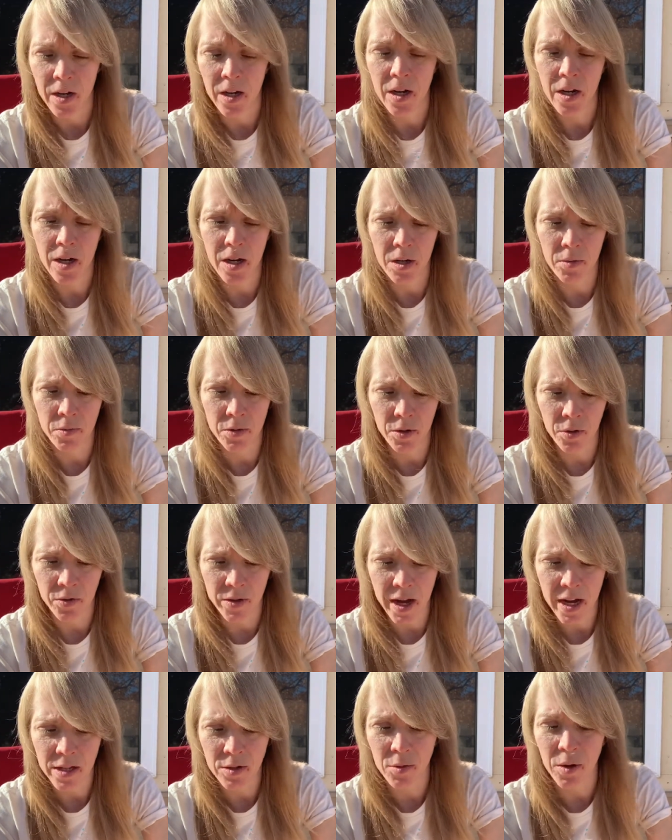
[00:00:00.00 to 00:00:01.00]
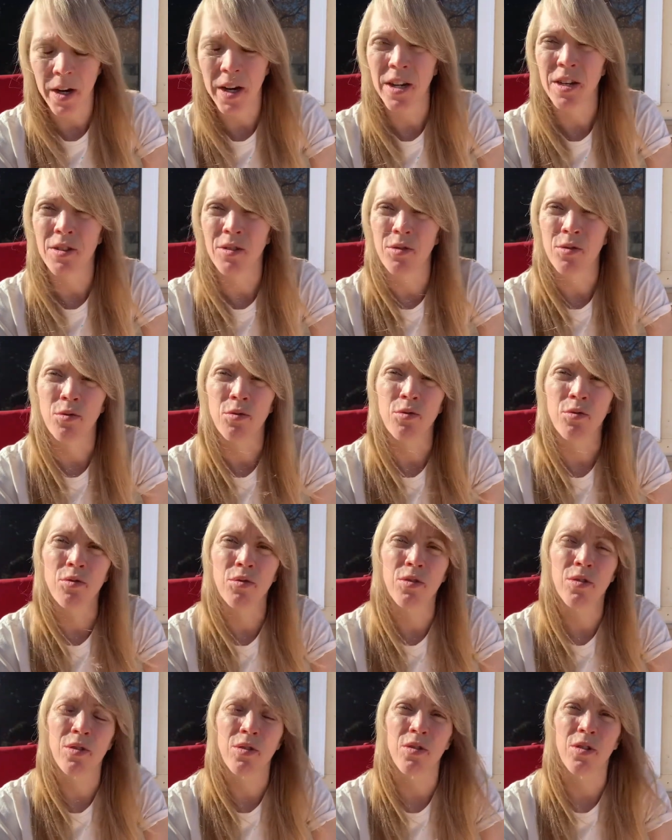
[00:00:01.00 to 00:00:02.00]
Um, so that's why I
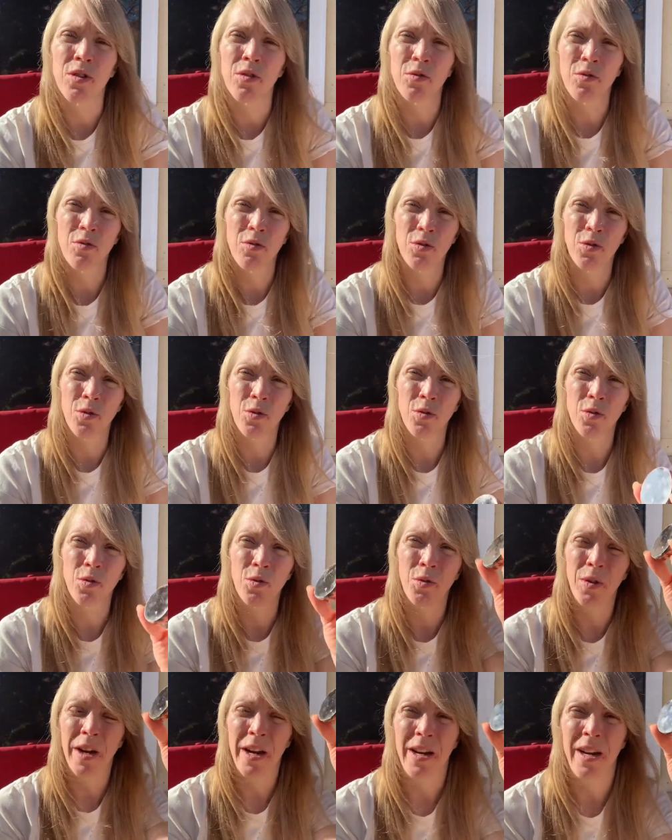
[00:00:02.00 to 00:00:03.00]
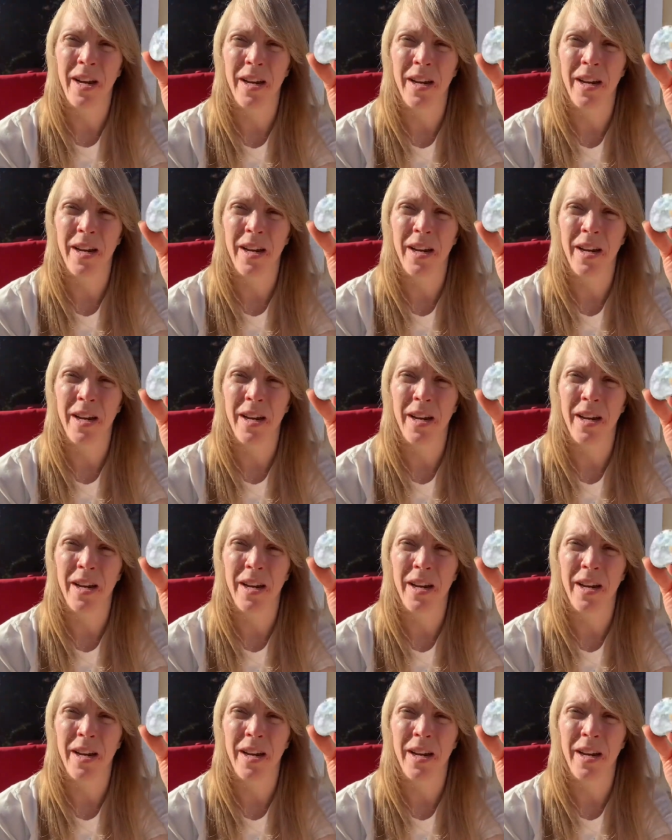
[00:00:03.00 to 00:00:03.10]
used those two